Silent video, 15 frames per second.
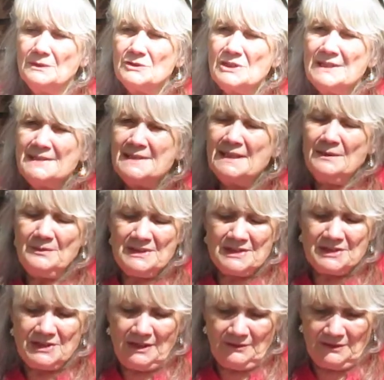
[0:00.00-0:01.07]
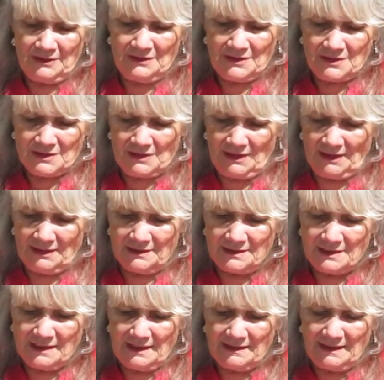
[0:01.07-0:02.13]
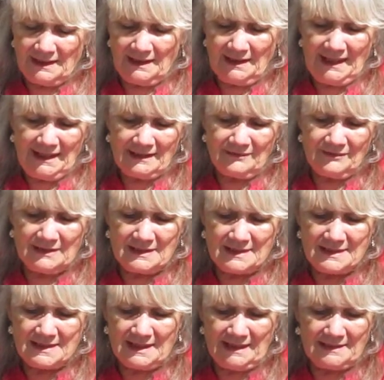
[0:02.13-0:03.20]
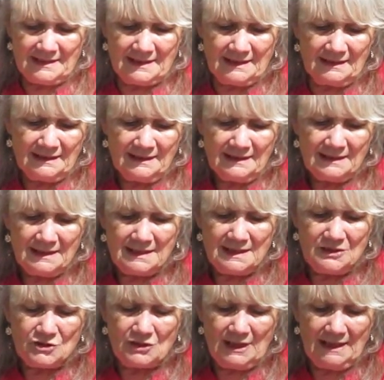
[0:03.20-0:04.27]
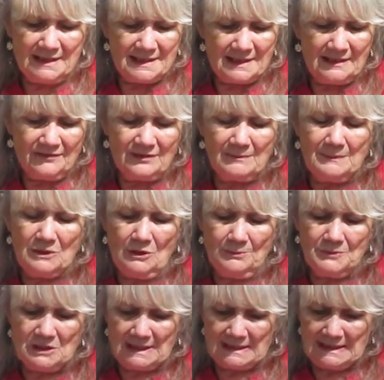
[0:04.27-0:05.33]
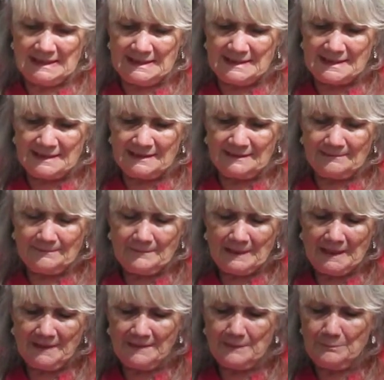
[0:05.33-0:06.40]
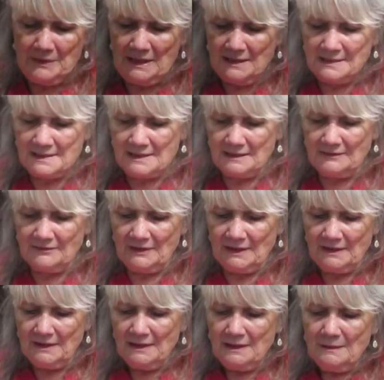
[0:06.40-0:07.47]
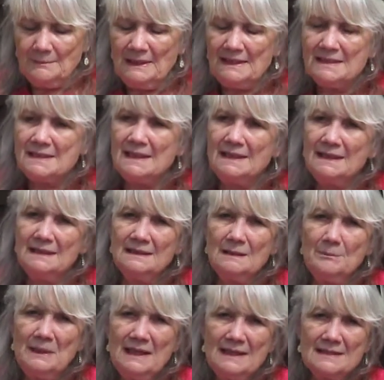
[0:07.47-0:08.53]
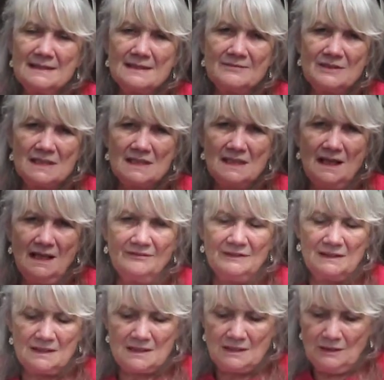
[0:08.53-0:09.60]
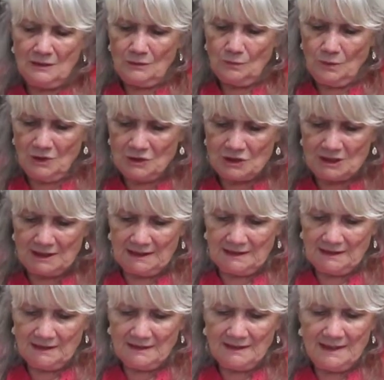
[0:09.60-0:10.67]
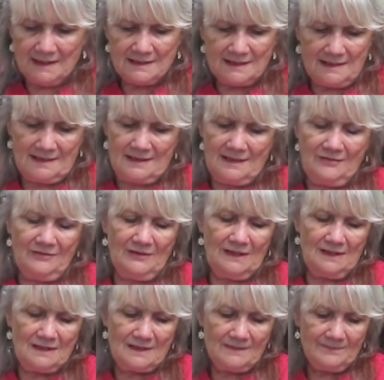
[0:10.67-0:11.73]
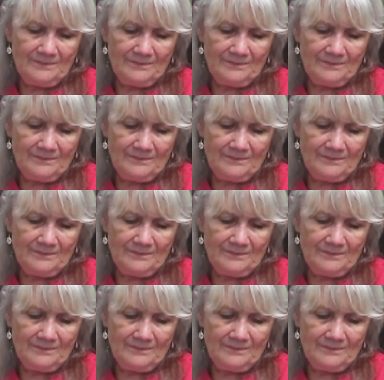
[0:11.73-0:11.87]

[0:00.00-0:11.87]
J.C. was so concerned at their lack of understanding that he tried to give them an object lesson at the Passover by taking the place of a servant washing their dusty feet.